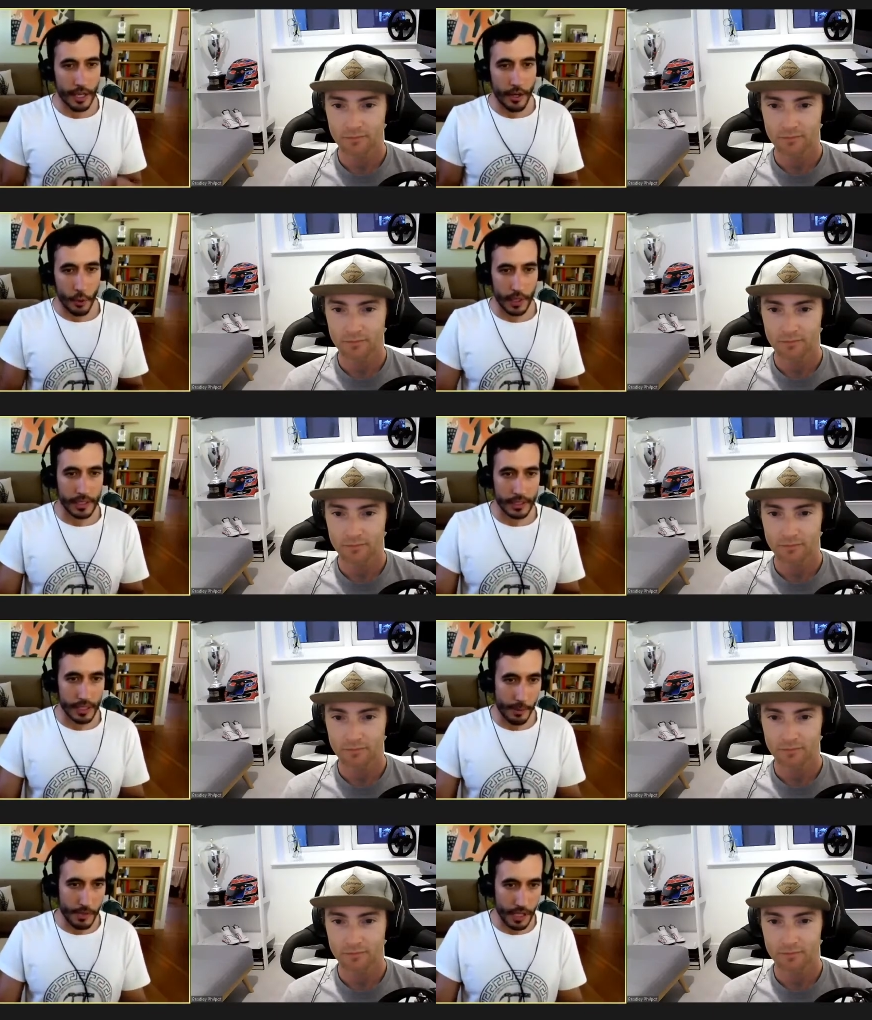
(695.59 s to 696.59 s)
Speaker 1: racing
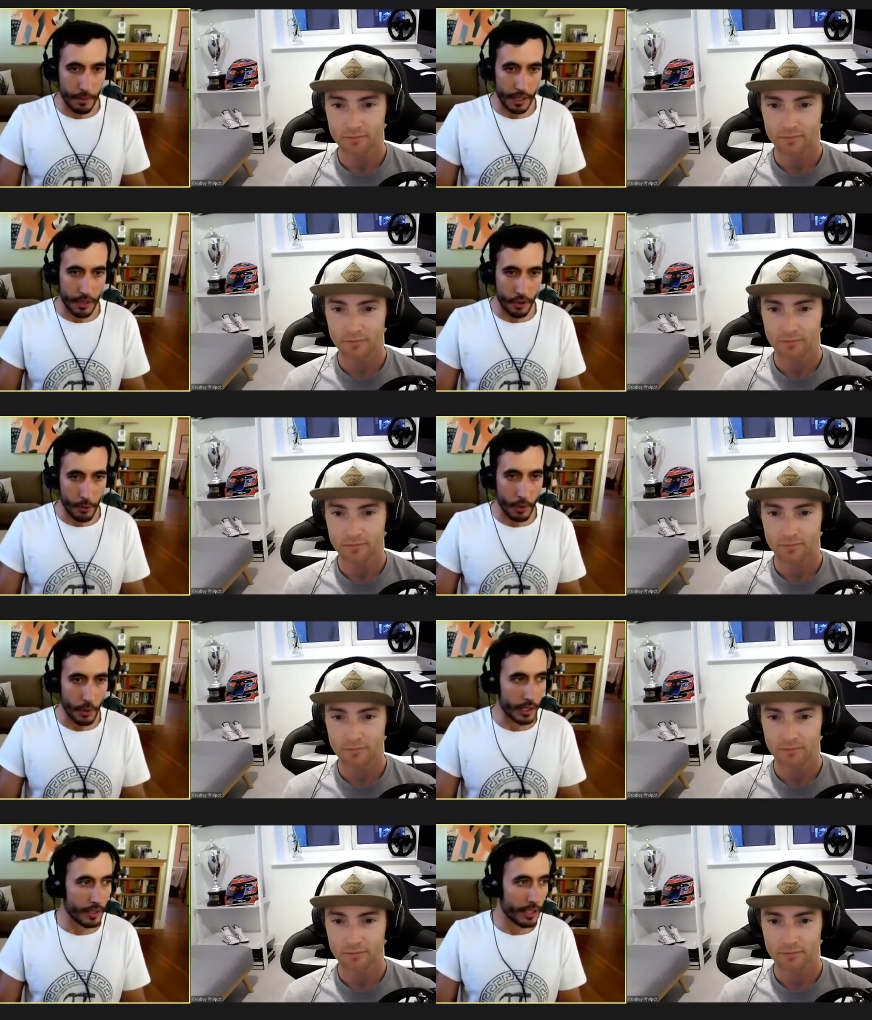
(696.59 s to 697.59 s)
championship in
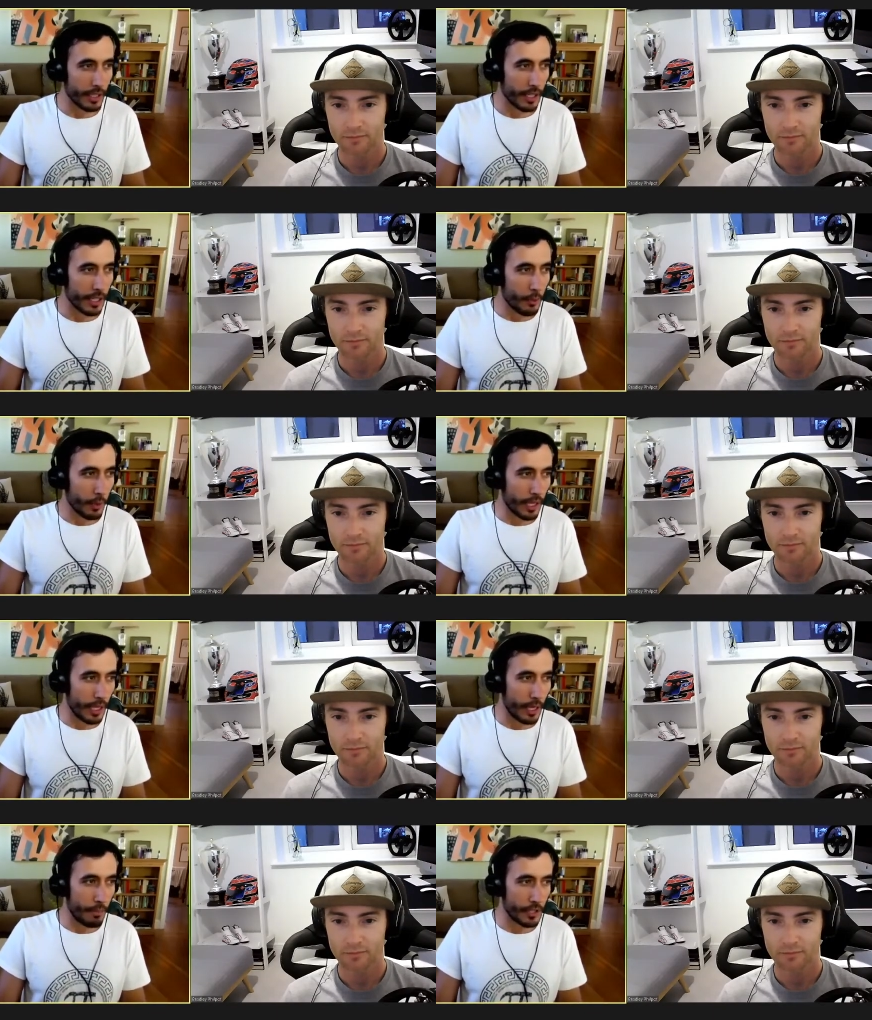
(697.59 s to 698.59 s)
Norway, with
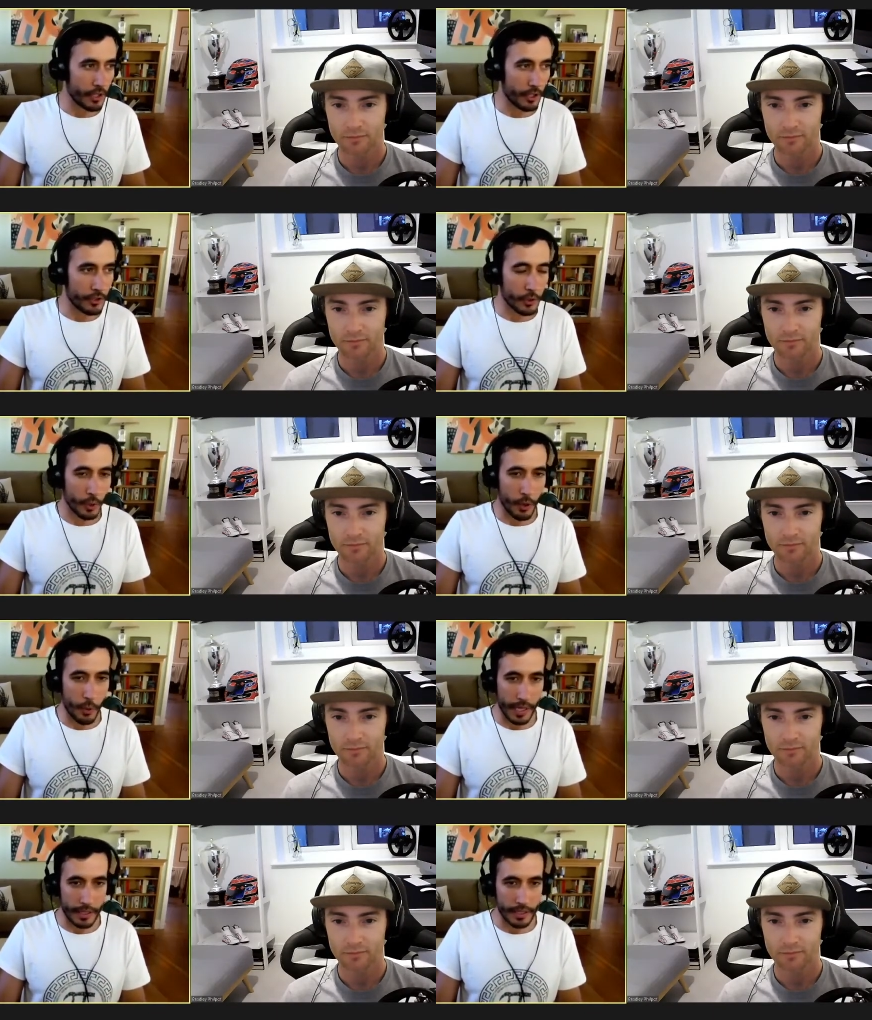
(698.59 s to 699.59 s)
the Peugeot
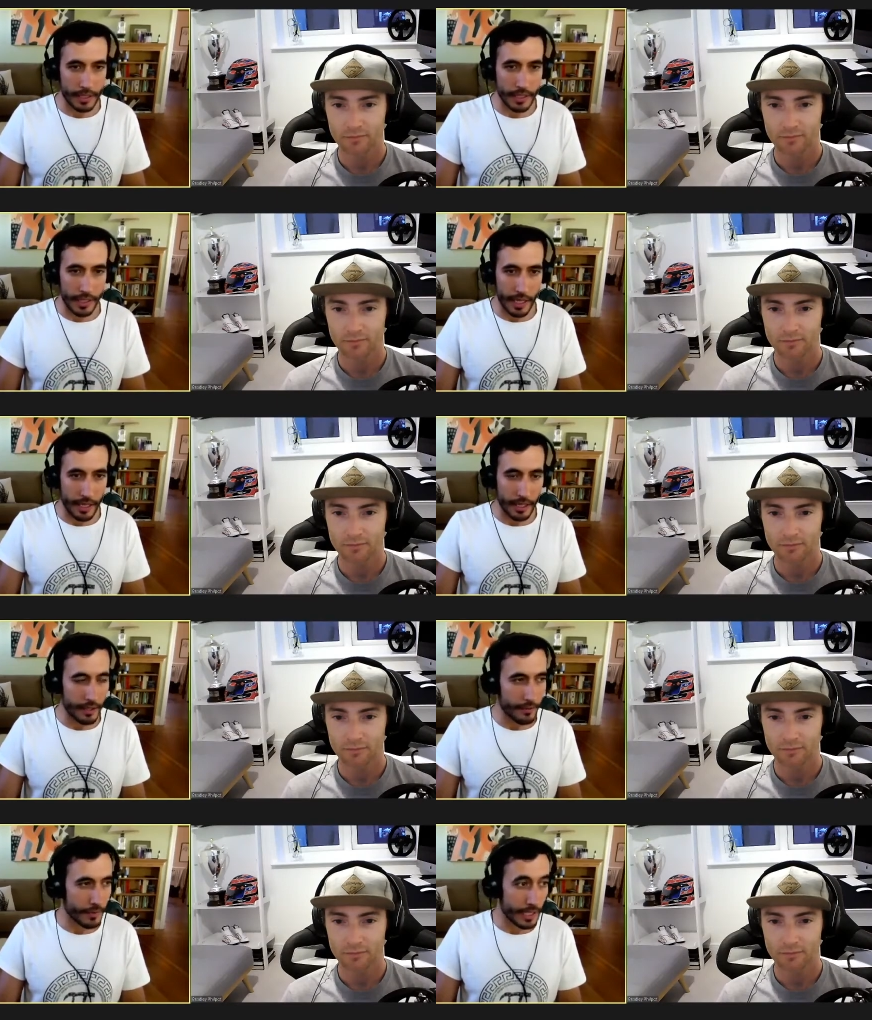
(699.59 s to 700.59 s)
208 GTI
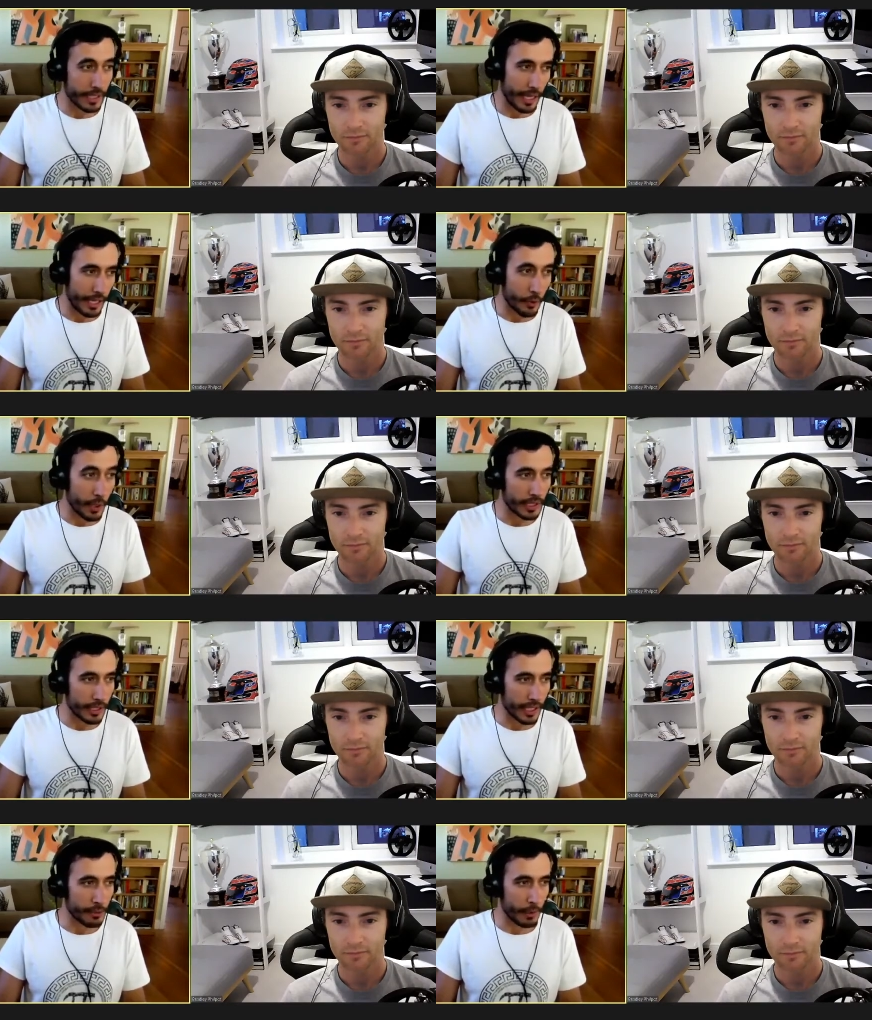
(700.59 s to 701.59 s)
GTI
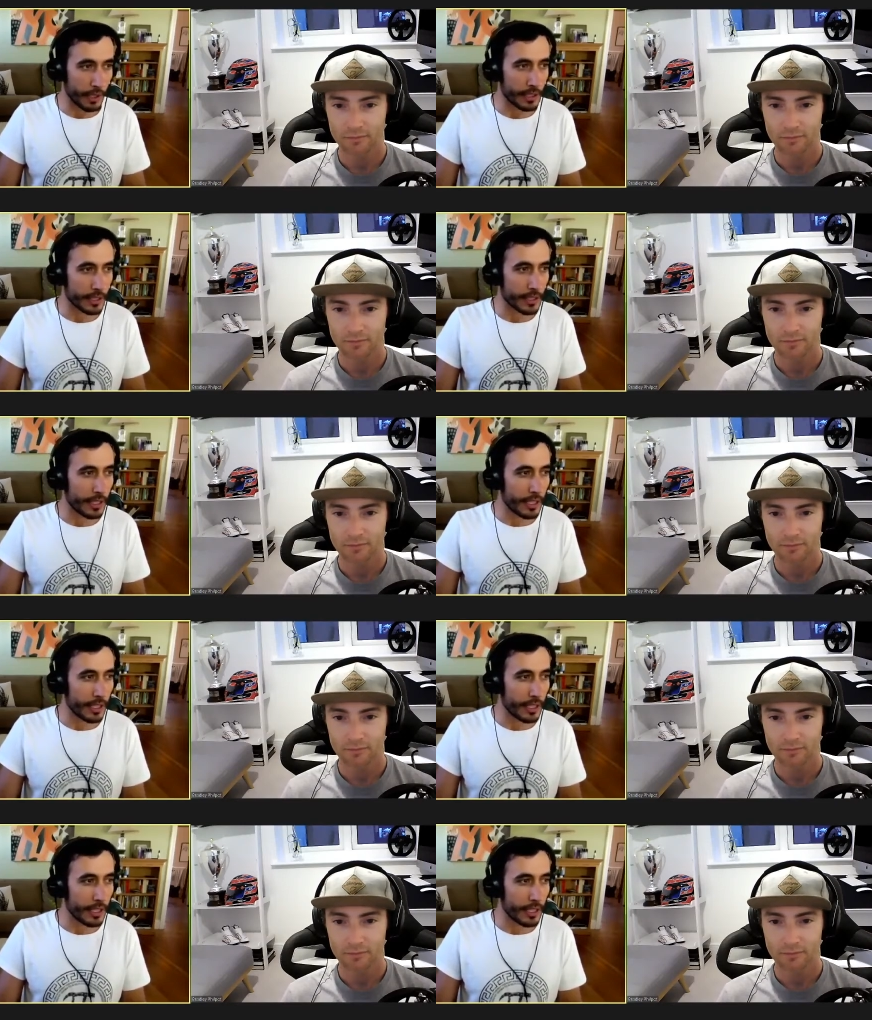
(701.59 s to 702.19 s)
racing experience.